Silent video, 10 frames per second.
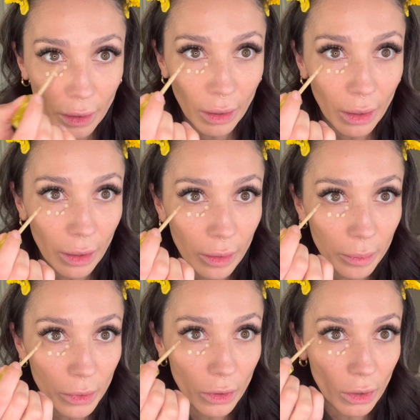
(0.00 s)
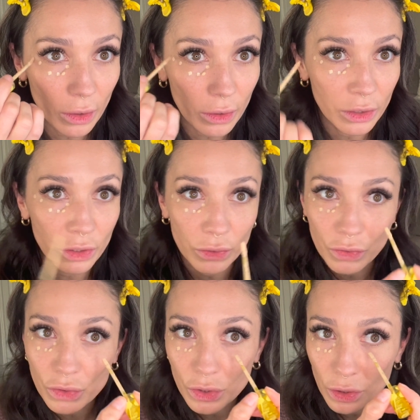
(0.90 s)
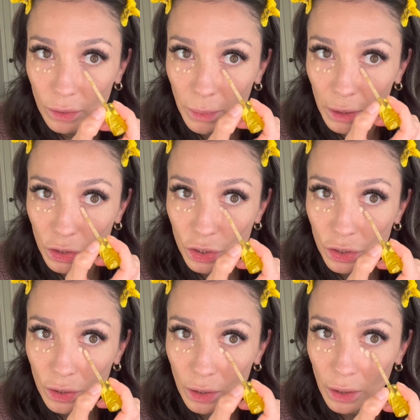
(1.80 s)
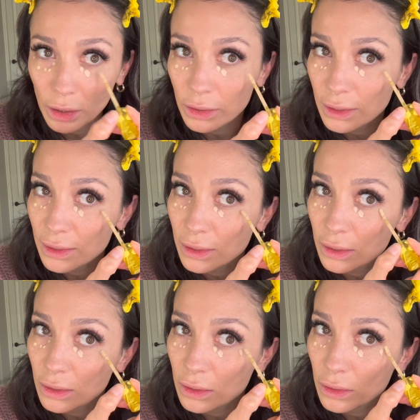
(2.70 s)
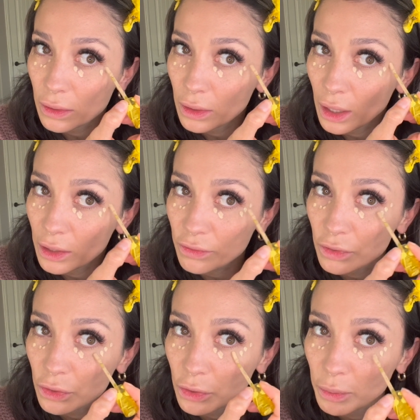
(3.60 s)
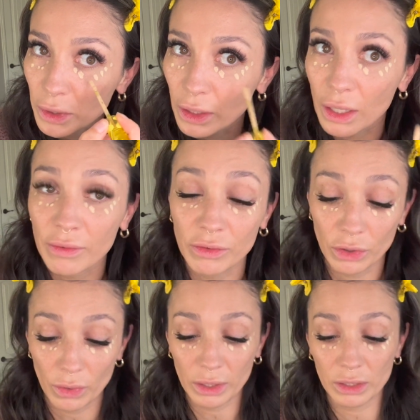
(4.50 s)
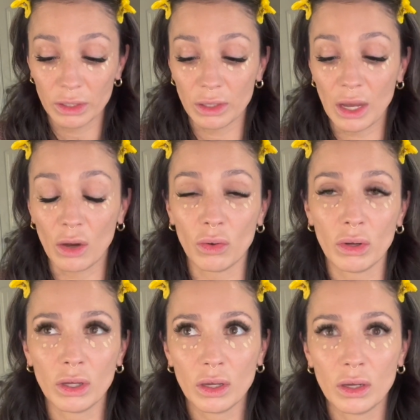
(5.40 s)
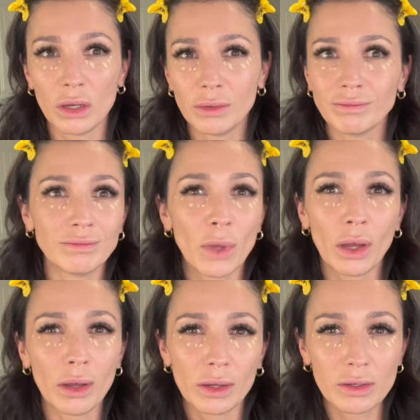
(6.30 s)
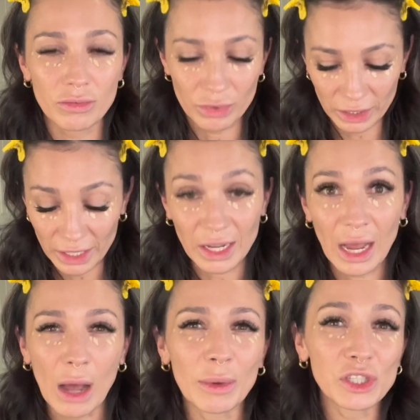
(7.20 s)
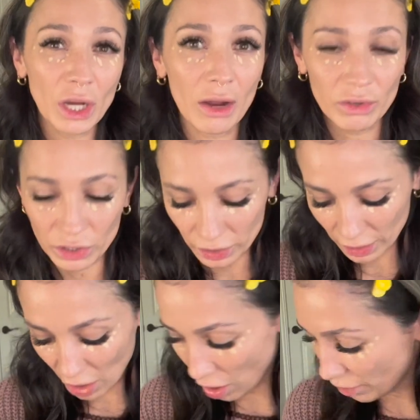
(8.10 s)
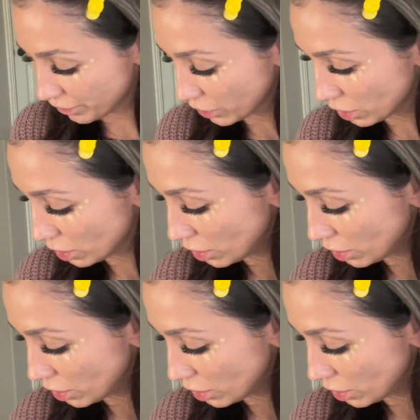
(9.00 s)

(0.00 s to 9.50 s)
I'm not gonna use too much since it's kind of new to me and I have no idea how really how much coverage it's gonna offer.